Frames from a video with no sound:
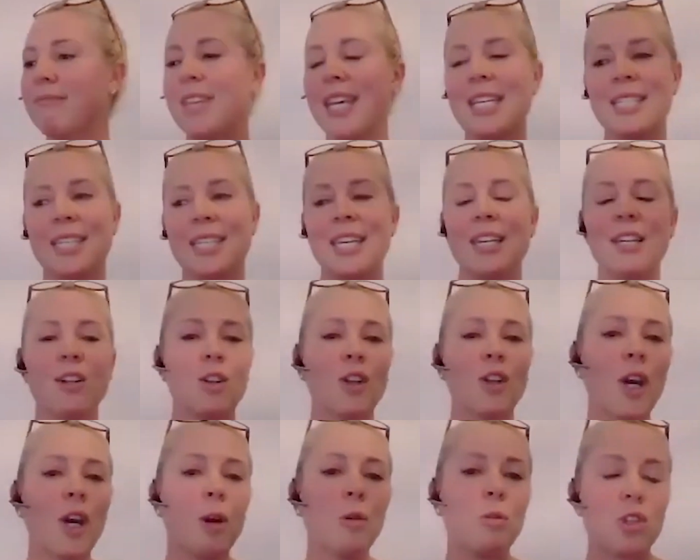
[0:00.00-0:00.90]
is in
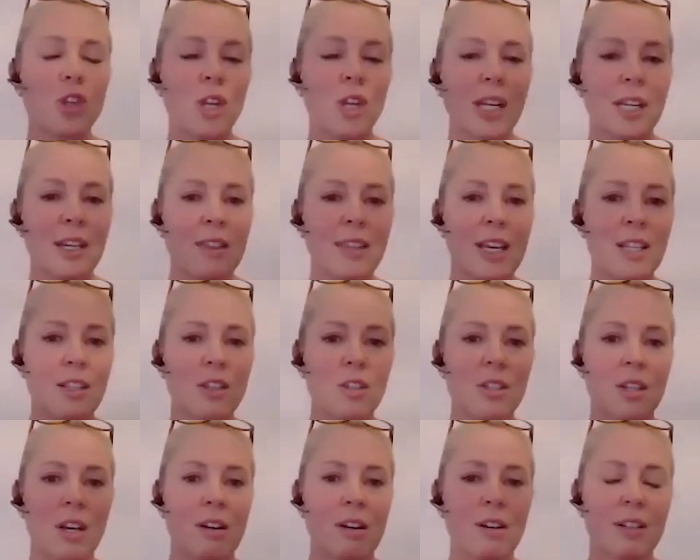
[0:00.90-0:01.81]
coaching and then
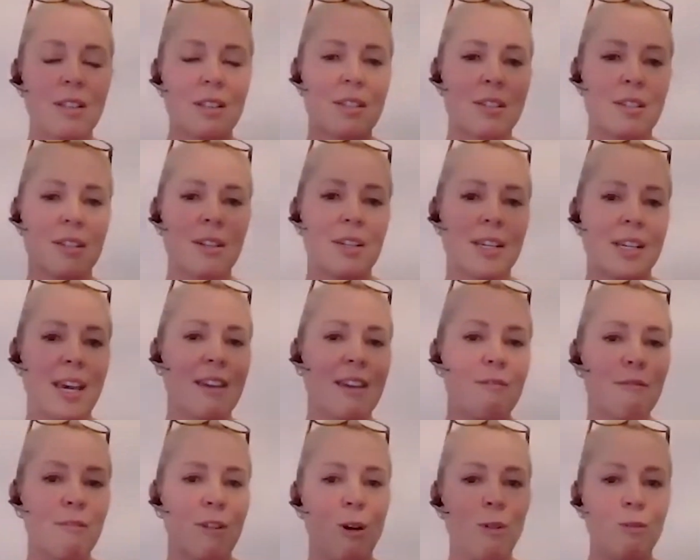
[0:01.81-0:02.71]
starts to get
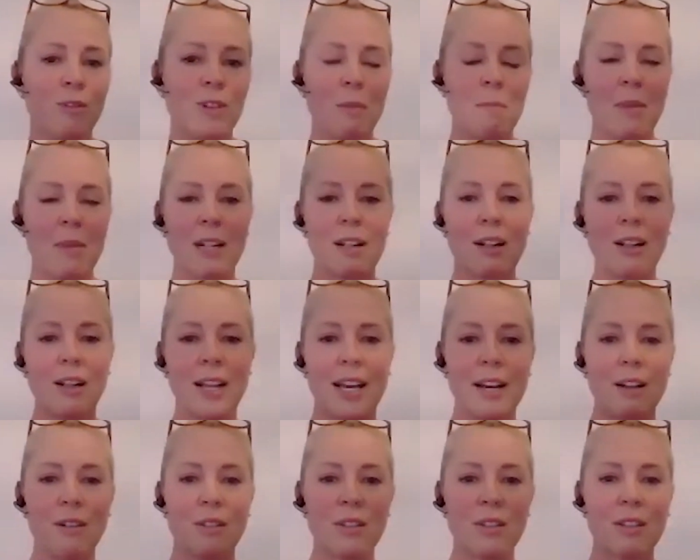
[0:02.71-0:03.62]
involved in mental
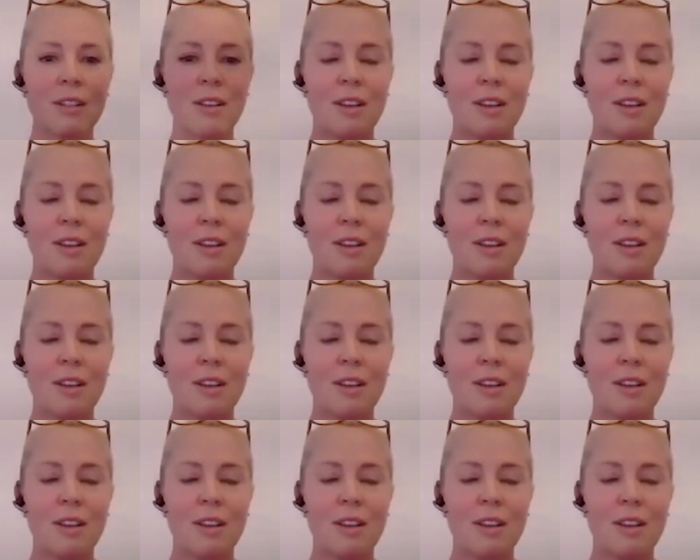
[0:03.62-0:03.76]
health.